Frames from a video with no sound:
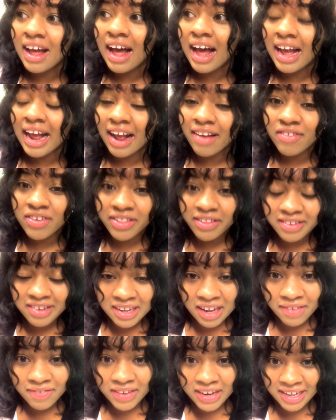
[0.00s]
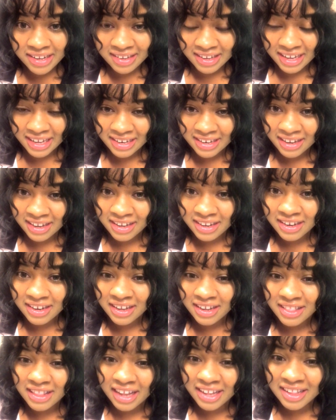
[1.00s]
I have other stuff I need to get done.
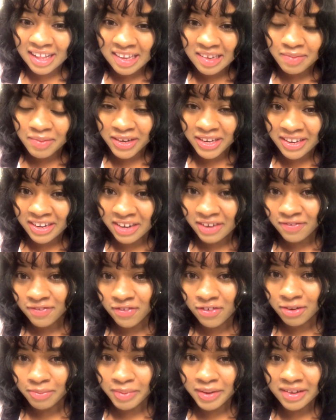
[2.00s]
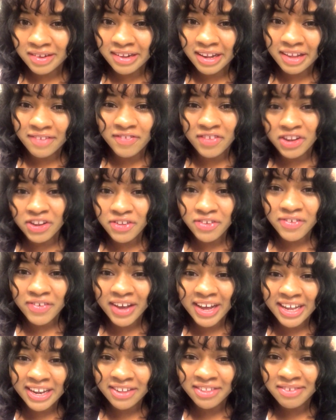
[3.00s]
And like, that's what did it for him. He was like, if you knew you
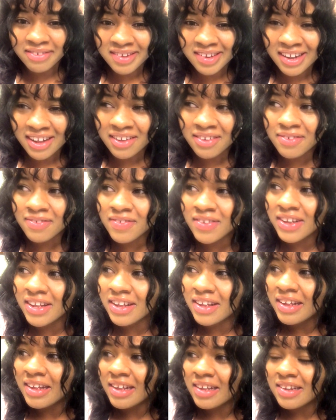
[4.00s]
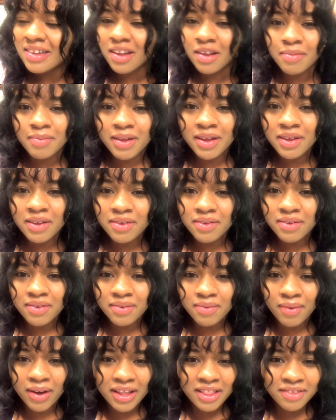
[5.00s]
had other stuff. So I'm like,
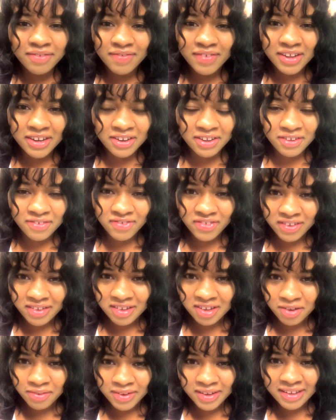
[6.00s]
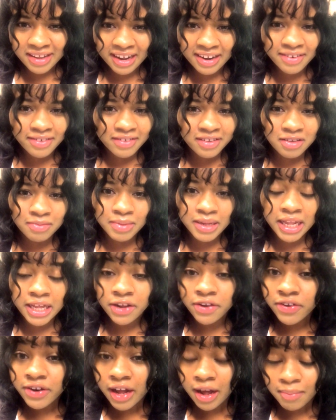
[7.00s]
why the fuck do you feel so entitled to me?
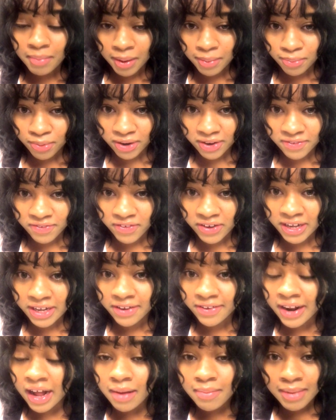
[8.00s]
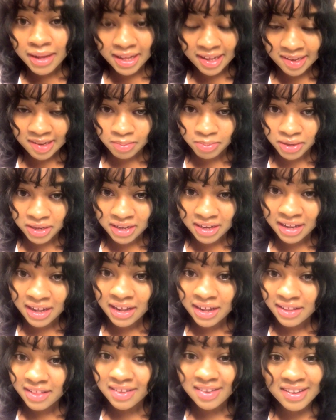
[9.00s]
Like, you're not my boyfriend, you're not my husband,
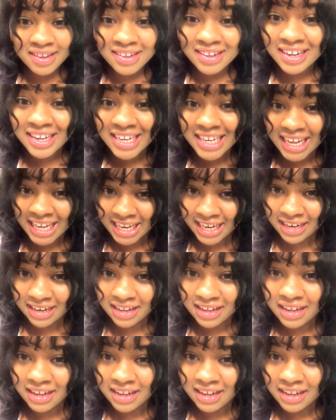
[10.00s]
this isn't a date.